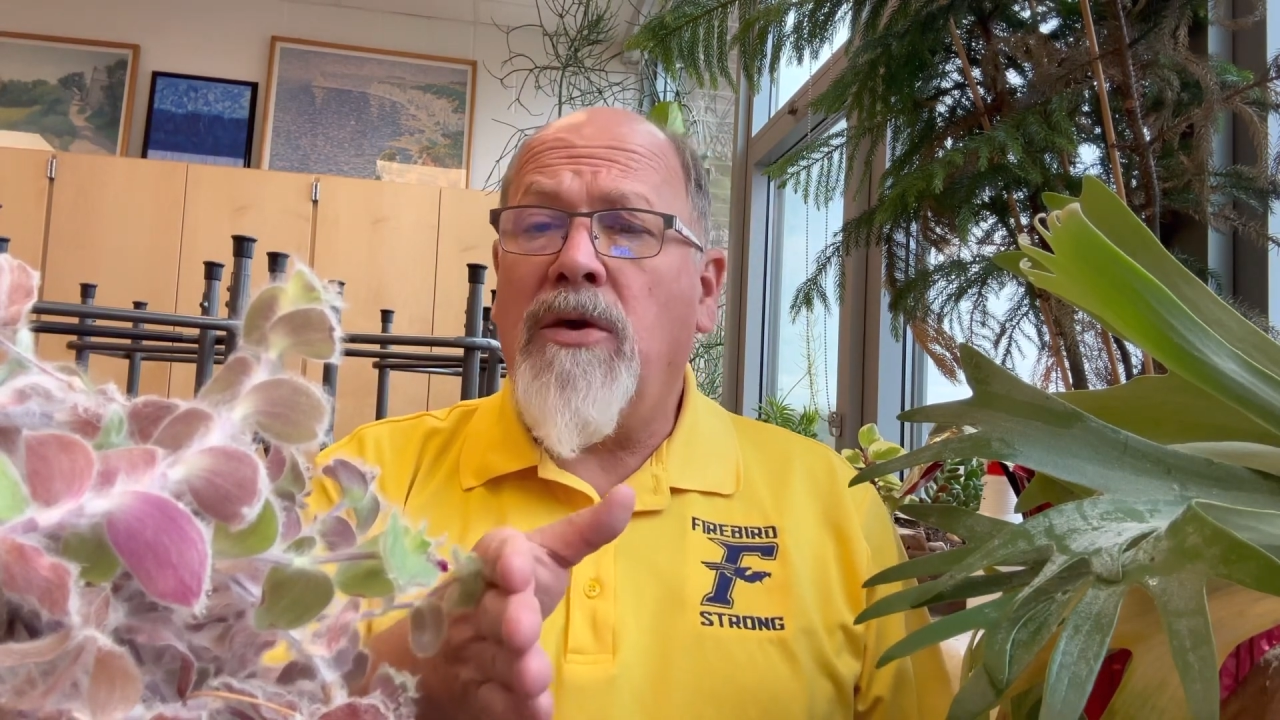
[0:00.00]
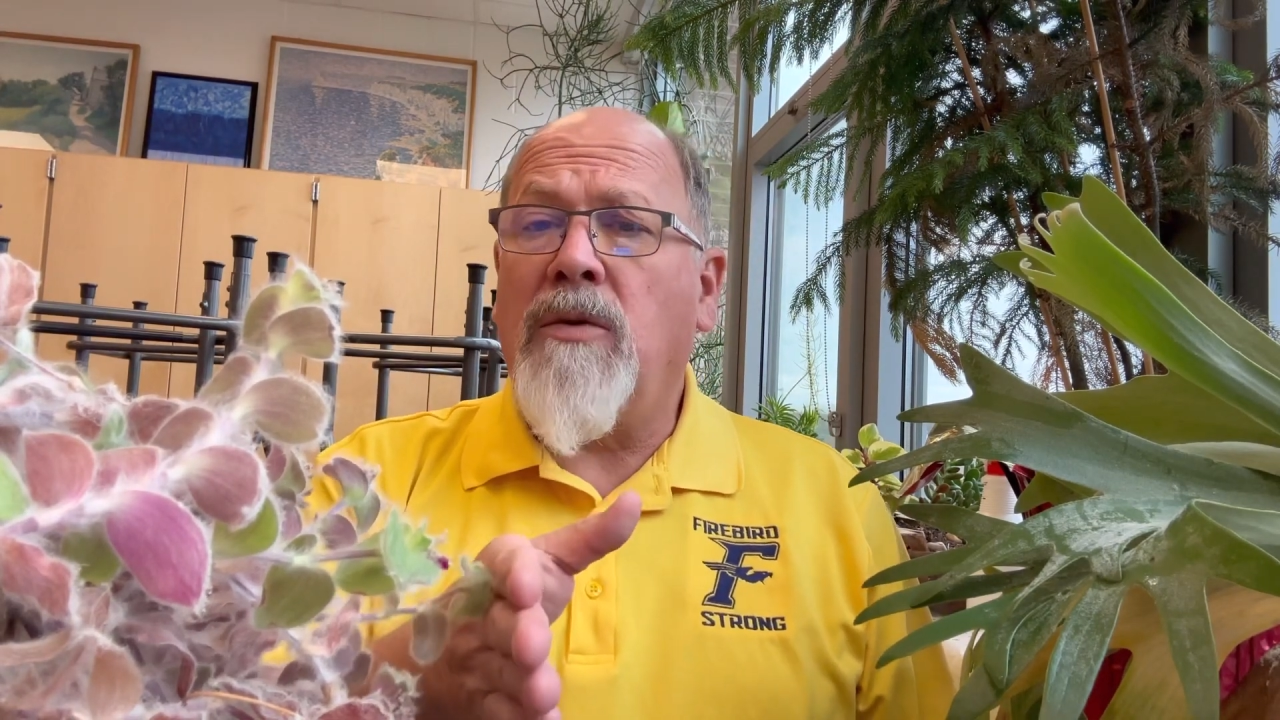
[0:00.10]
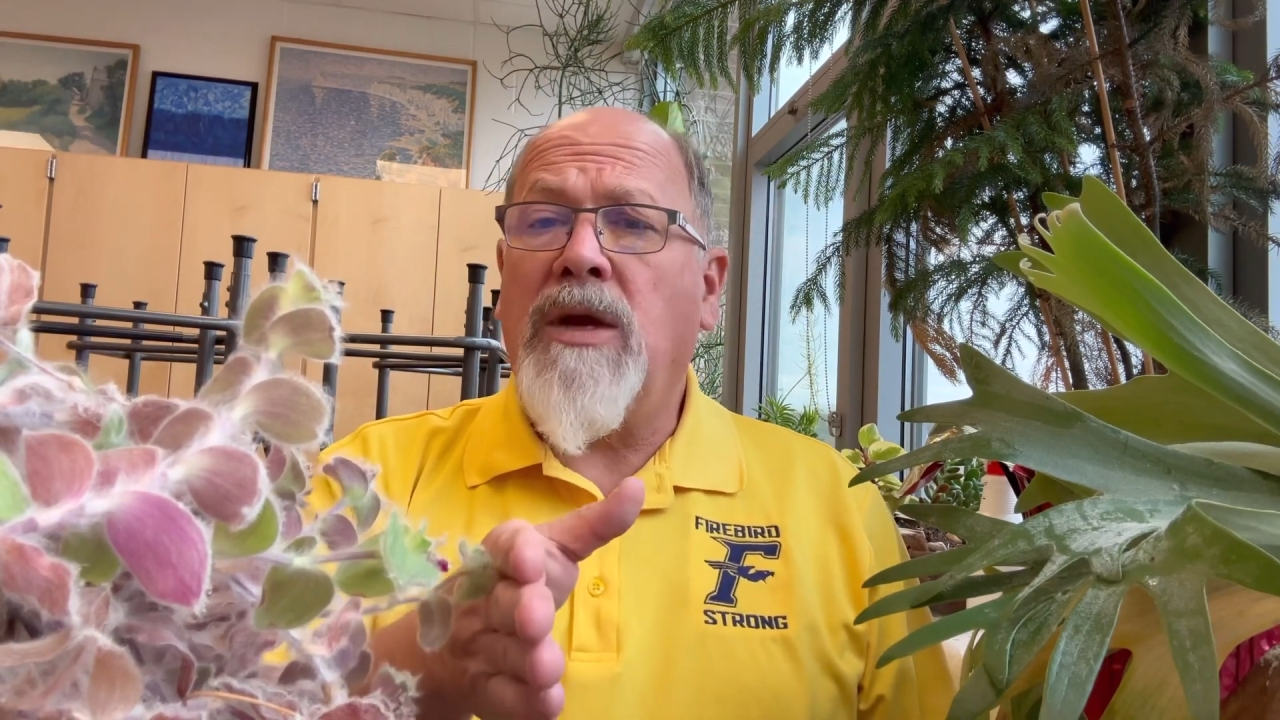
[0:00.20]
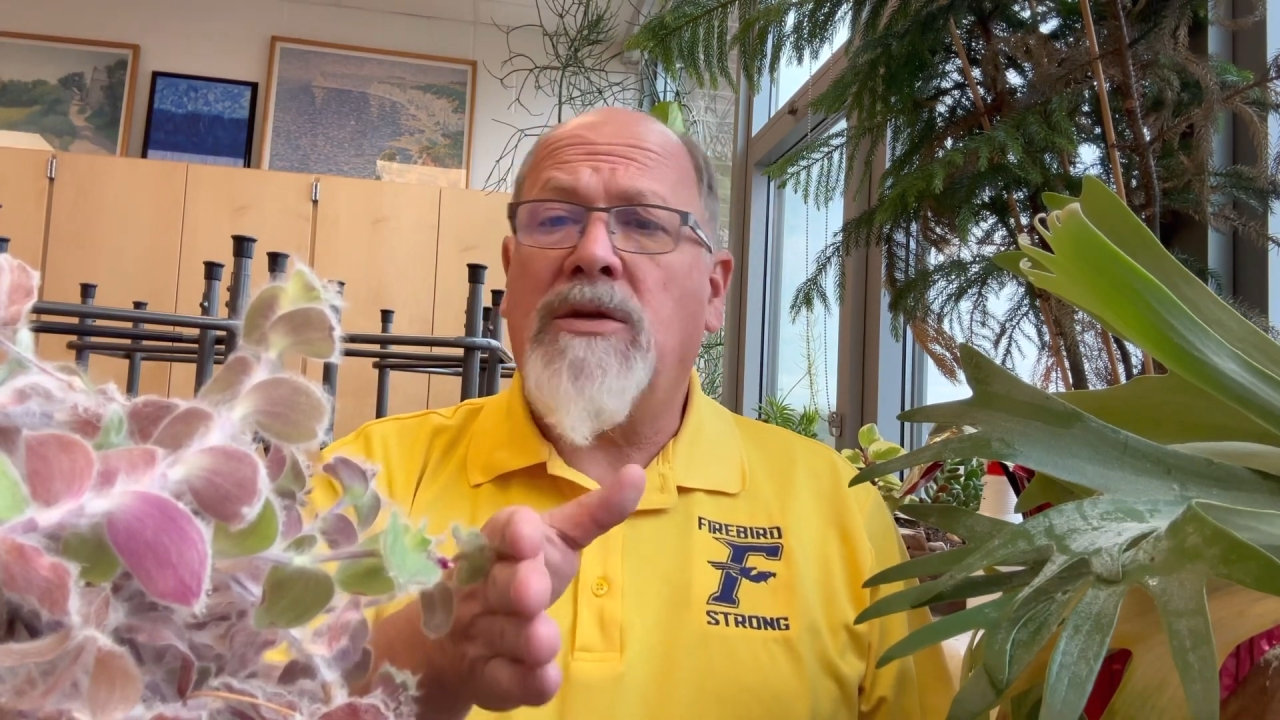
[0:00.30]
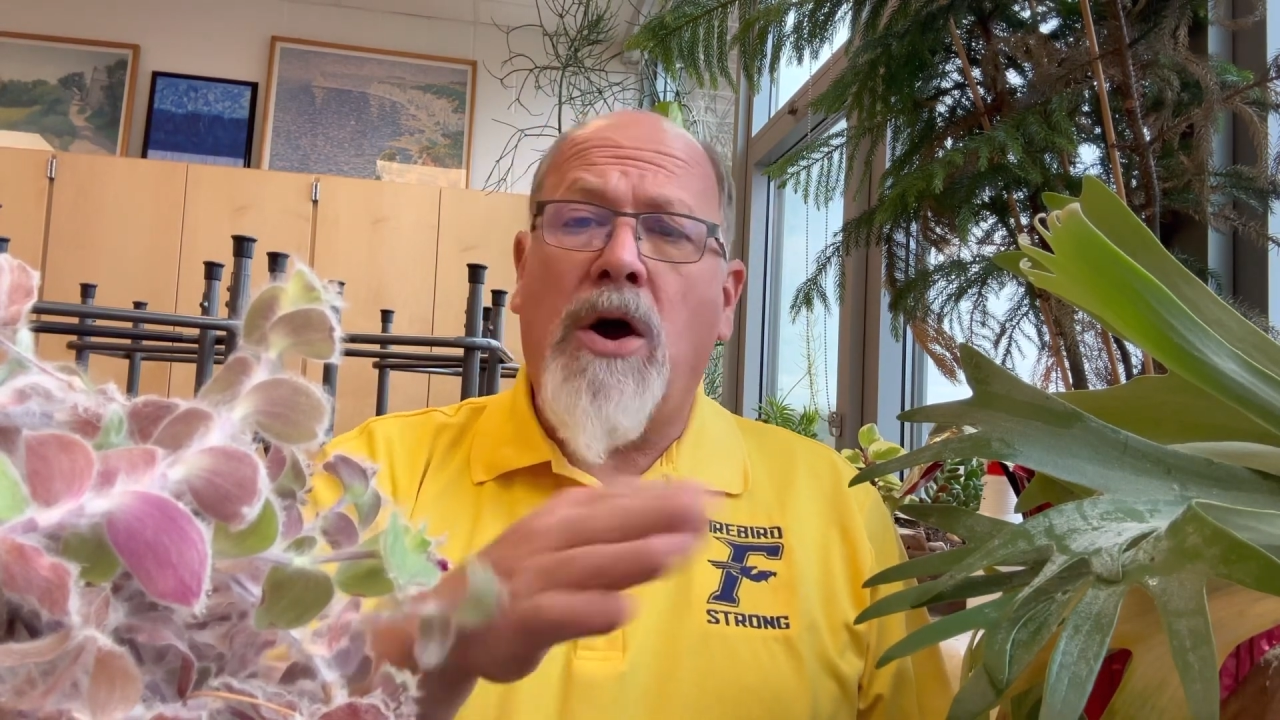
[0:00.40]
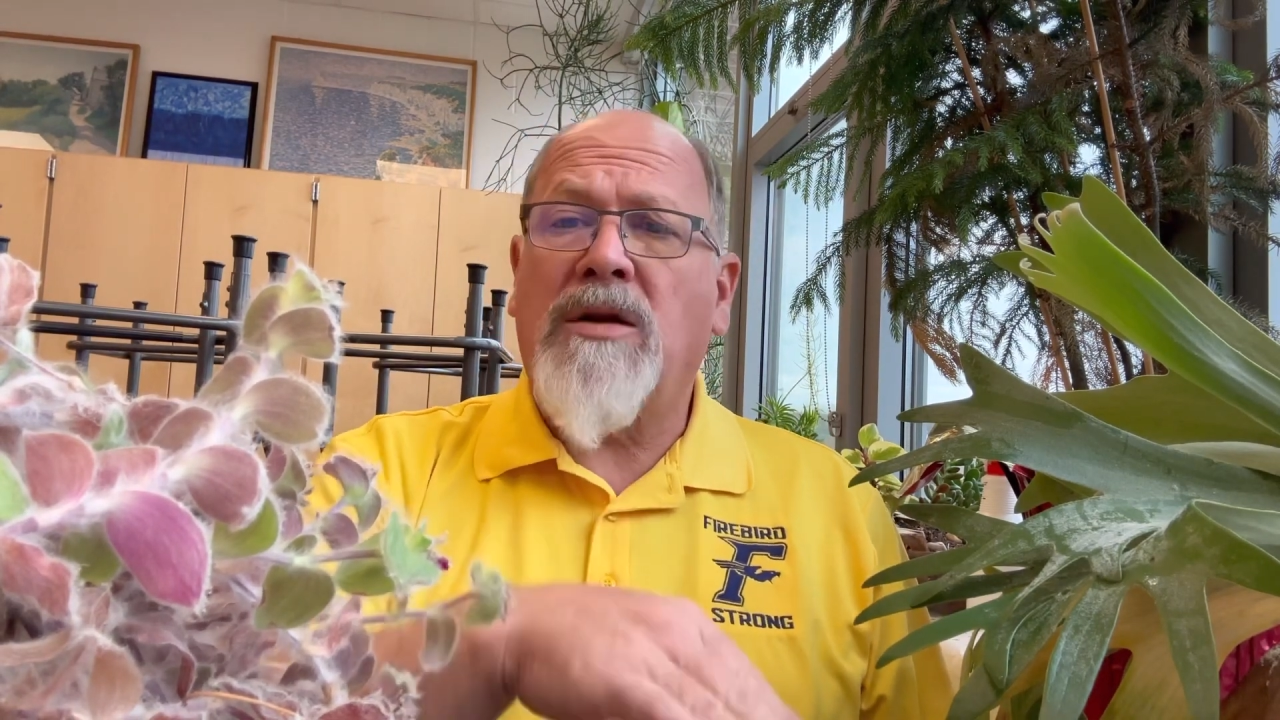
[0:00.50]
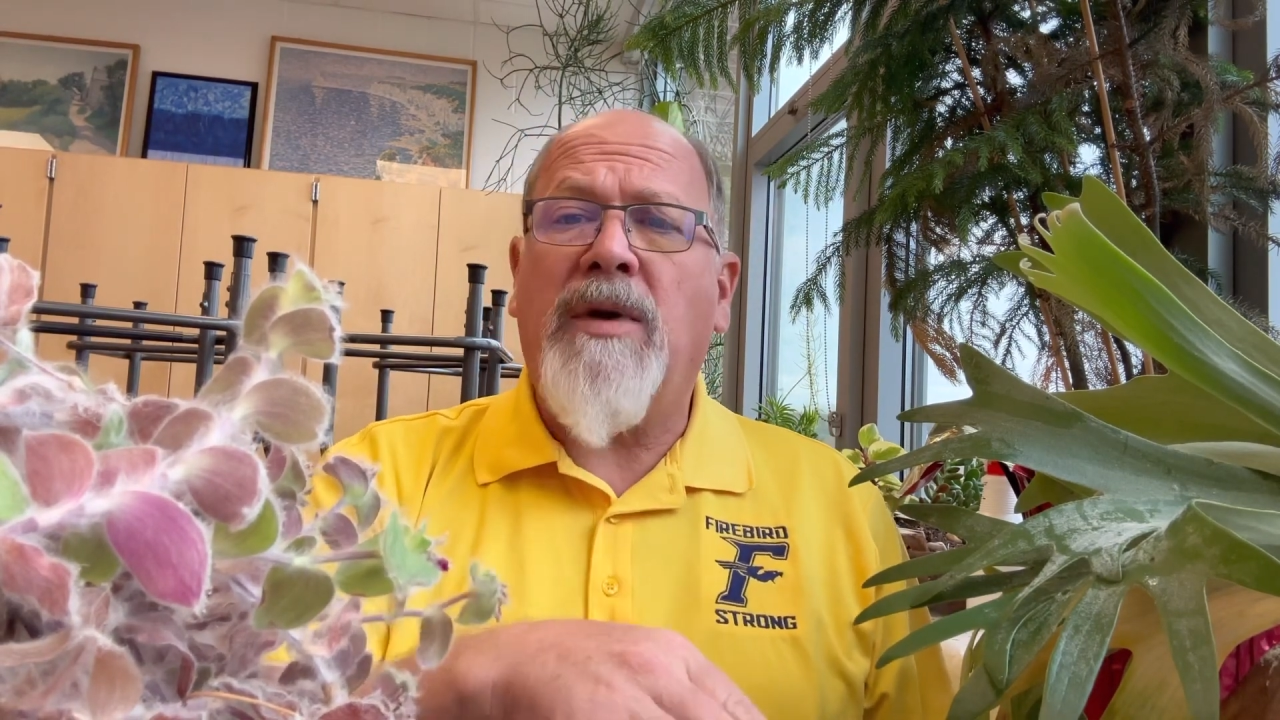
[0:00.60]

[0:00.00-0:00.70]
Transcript: that we talked